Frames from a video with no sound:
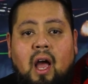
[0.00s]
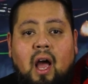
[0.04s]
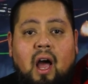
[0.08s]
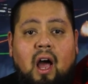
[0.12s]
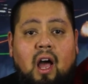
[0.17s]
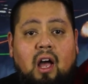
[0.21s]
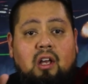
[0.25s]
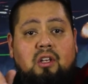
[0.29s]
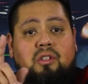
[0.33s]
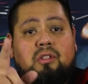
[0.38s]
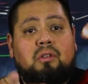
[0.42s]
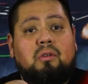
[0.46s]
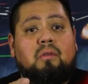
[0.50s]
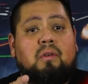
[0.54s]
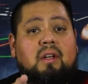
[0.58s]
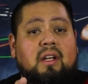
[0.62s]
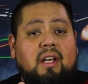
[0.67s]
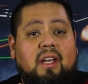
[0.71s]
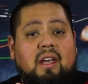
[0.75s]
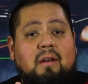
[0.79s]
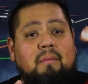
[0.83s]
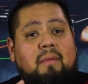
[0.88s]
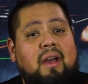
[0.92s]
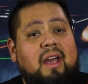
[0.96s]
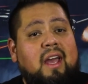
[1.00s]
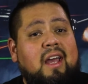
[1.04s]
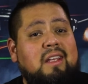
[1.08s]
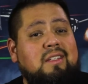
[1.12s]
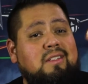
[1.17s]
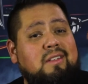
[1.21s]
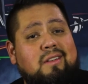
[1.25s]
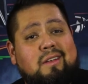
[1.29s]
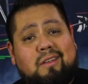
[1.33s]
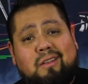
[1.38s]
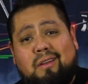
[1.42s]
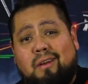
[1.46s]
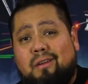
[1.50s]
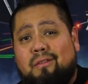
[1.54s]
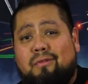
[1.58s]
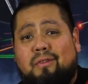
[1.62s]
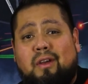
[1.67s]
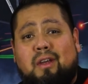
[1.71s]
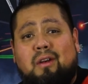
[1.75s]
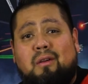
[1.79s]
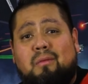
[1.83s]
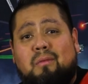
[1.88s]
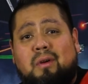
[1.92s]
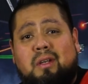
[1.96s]
I also want to get my hands on the Darth
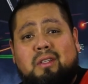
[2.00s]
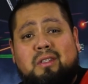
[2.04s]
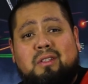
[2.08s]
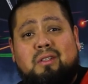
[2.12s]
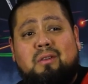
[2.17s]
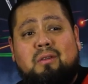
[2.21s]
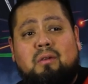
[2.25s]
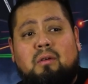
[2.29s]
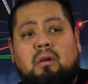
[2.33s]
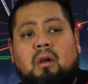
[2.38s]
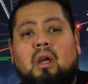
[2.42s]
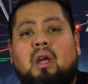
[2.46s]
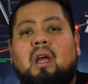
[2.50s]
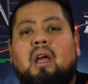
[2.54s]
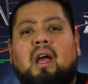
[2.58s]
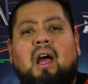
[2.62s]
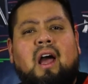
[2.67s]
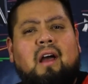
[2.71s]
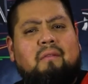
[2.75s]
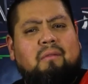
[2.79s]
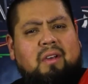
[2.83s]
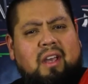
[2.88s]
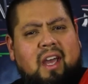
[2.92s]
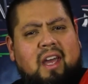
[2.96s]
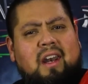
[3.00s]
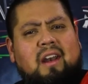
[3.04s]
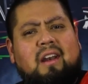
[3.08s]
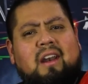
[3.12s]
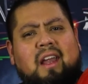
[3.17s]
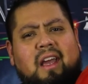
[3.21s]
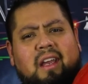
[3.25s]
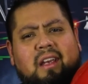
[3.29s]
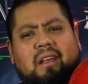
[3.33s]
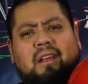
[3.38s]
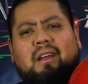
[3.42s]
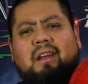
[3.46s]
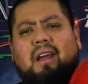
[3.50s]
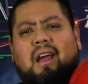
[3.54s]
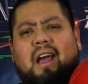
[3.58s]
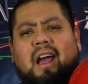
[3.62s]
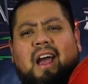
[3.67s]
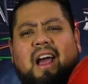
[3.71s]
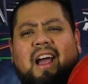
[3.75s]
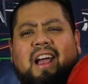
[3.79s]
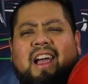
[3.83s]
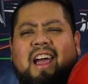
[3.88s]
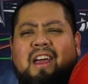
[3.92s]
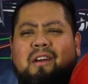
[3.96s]
Vader one too. I'm kind of like,
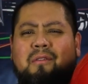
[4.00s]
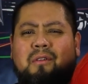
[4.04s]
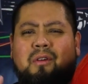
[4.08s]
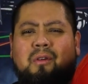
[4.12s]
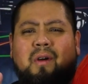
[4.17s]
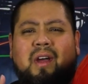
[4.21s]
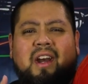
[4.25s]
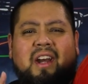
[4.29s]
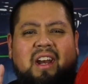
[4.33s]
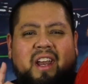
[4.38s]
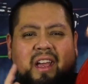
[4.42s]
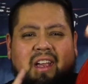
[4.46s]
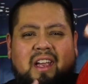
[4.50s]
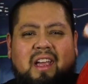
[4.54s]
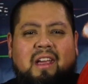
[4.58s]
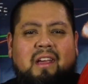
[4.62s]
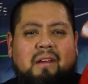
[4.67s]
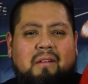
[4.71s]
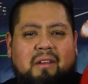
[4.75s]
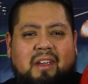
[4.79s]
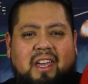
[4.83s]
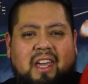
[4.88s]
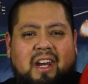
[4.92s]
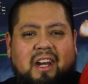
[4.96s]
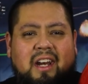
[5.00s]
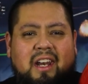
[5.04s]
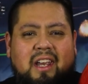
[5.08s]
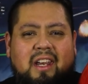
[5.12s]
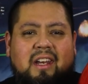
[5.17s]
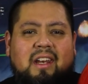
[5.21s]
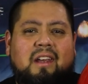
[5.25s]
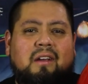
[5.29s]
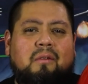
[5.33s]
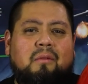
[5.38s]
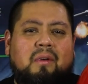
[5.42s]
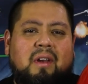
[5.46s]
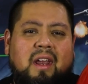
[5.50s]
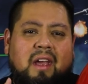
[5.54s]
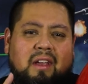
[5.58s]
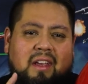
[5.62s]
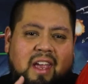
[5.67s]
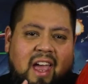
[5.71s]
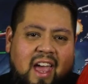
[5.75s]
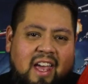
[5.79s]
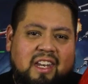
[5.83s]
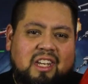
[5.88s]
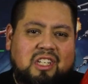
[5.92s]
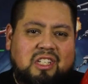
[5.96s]
I kind of regretting not getting it when I
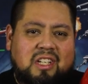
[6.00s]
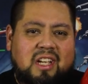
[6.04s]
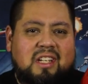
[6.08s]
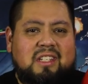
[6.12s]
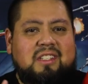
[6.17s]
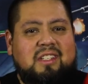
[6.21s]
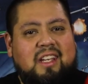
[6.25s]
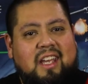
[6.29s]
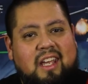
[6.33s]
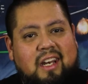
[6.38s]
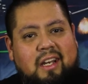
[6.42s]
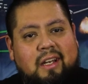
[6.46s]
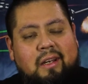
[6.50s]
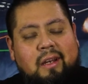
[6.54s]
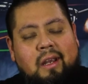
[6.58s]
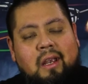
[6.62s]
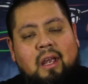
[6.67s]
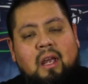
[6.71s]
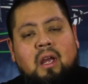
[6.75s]
had the chance to get it.